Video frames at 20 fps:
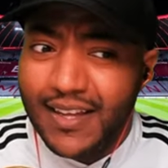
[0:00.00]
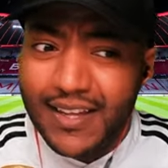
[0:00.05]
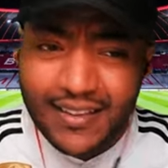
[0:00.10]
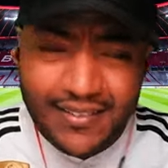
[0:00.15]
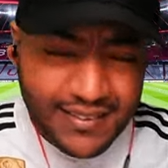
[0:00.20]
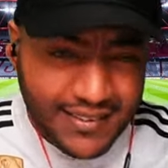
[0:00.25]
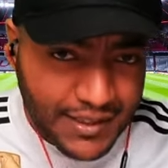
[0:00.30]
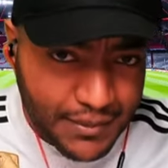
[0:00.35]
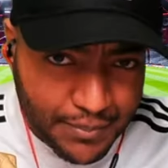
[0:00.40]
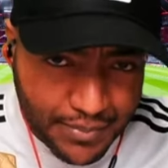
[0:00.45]

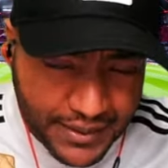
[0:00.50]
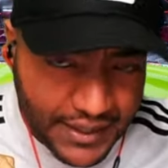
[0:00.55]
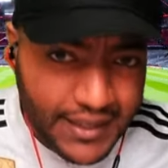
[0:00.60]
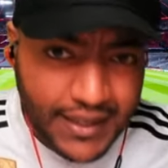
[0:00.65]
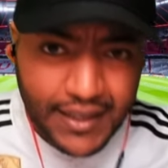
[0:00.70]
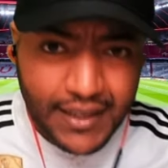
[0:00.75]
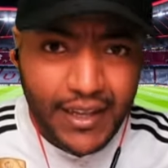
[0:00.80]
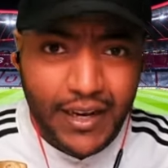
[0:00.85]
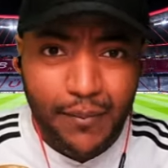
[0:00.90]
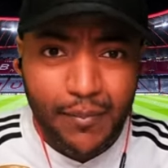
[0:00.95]
It's
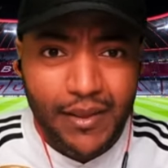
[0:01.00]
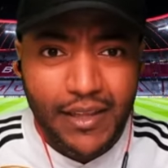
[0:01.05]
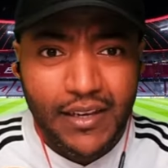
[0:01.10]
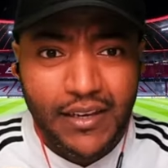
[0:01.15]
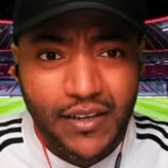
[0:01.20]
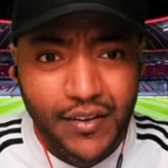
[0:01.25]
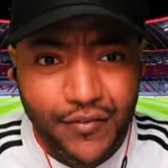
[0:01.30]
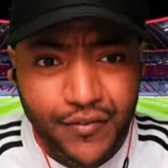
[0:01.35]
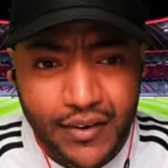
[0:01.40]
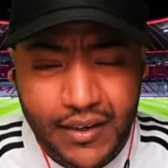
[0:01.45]
completely going to be
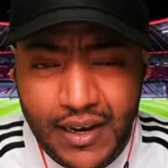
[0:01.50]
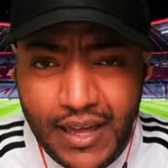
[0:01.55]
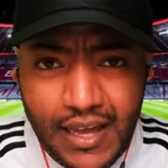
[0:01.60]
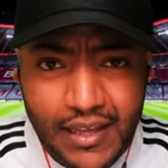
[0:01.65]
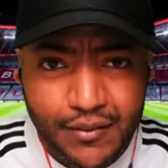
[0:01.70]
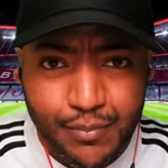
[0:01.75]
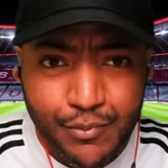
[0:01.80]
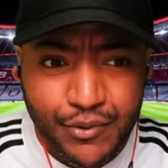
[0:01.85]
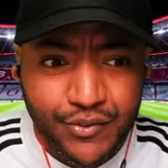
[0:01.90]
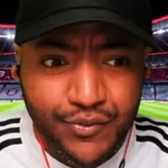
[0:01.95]
a different
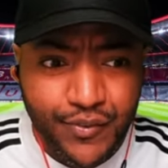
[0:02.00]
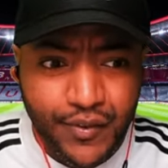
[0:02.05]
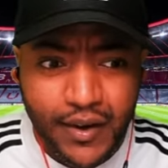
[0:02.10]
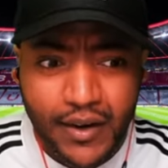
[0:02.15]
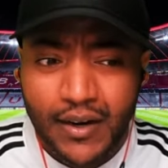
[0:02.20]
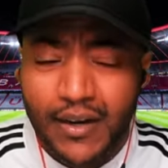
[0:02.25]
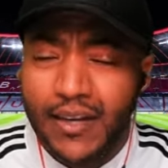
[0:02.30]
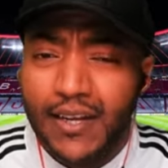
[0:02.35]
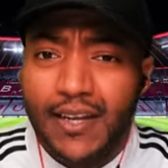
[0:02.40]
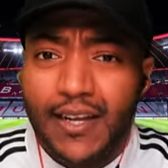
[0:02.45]

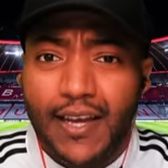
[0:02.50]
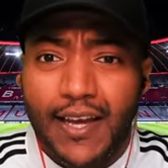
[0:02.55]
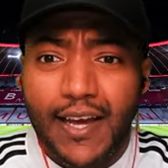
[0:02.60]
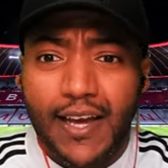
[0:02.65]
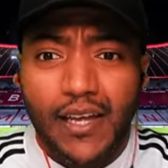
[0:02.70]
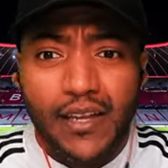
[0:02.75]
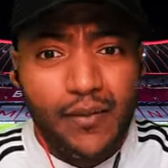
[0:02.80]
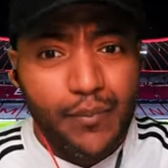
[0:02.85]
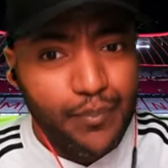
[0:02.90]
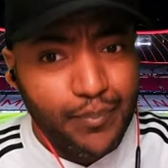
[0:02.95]
atmosphere.
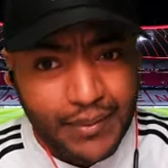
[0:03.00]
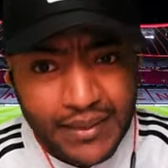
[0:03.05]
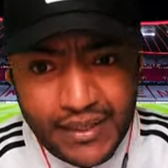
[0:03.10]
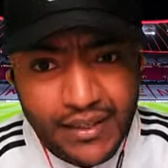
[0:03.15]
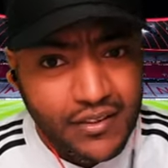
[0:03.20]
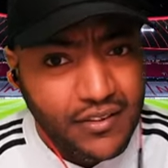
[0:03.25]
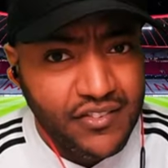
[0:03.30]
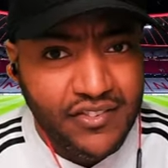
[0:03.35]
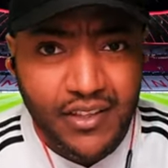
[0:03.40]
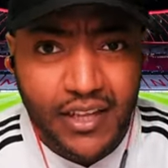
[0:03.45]
And
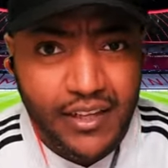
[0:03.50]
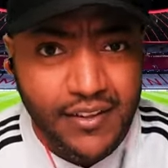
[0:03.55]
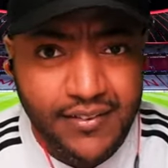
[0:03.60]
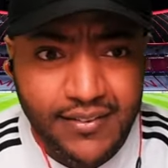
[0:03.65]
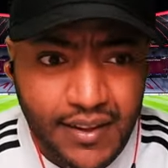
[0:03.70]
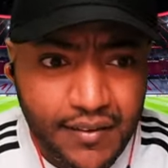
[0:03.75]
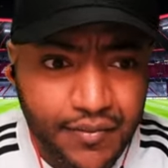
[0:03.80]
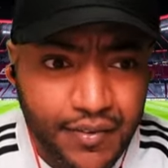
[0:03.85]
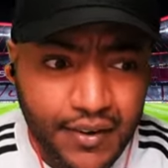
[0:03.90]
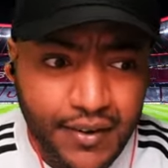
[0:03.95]
Bayern is going to
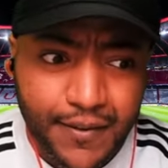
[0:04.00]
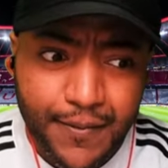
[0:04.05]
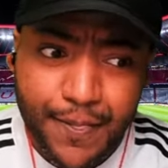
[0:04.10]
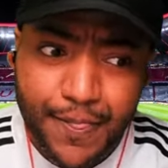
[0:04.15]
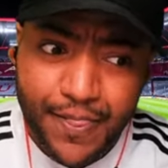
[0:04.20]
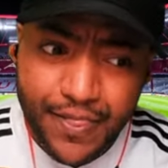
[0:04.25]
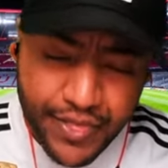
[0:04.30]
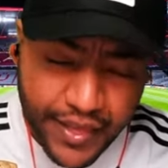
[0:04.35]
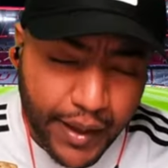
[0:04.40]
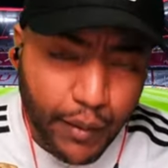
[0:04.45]
suffer.
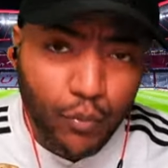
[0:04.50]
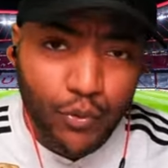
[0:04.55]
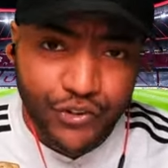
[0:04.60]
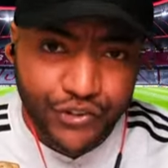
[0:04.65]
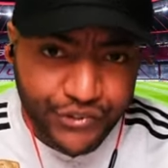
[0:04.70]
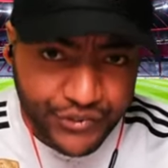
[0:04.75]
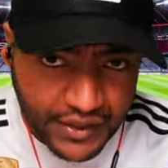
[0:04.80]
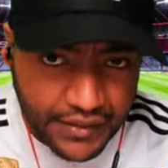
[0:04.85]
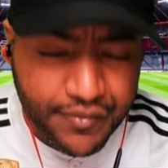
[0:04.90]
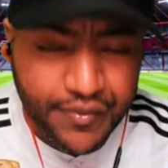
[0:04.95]
They will
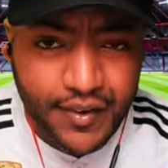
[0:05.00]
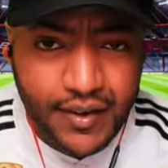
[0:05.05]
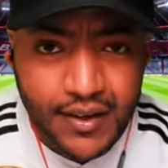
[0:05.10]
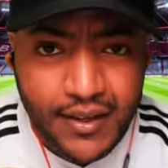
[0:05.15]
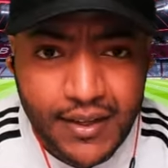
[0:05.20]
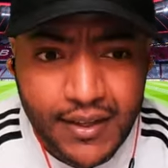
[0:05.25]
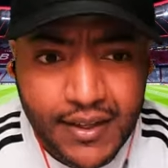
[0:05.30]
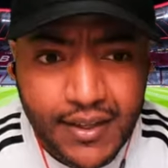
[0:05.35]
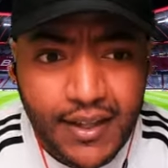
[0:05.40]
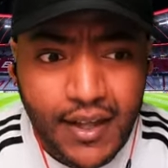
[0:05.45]
suffer
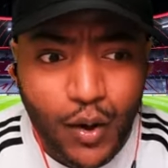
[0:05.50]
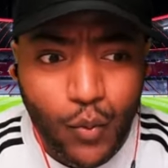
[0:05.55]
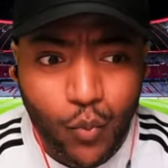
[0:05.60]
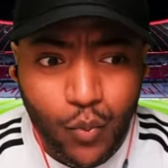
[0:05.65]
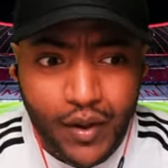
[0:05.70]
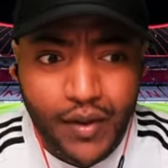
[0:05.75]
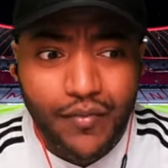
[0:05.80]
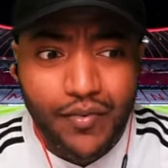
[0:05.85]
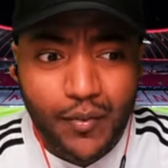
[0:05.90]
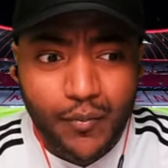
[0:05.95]

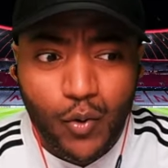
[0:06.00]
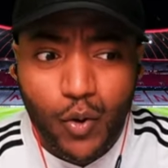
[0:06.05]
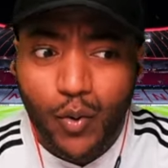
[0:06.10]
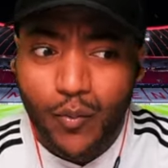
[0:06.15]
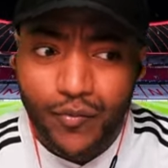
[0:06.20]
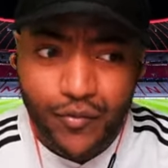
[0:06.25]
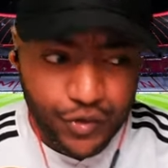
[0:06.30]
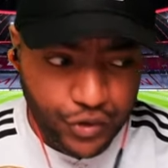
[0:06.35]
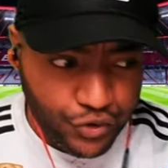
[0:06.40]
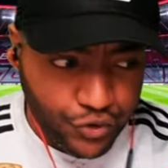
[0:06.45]
away from
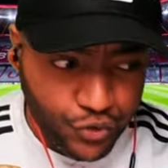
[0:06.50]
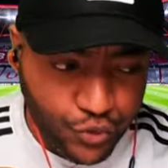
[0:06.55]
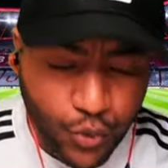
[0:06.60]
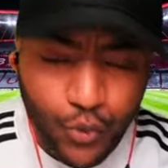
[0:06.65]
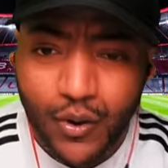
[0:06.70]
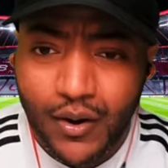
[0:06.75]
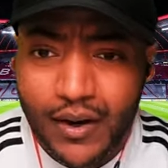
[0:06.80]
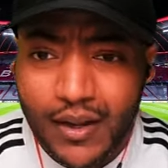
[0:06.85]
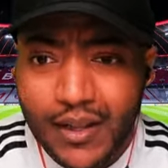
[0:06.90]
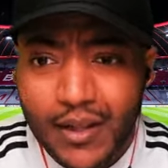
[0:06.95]
home for
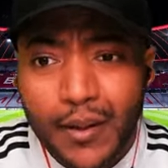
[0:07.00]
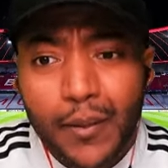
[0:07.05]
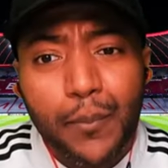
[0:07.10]
sure.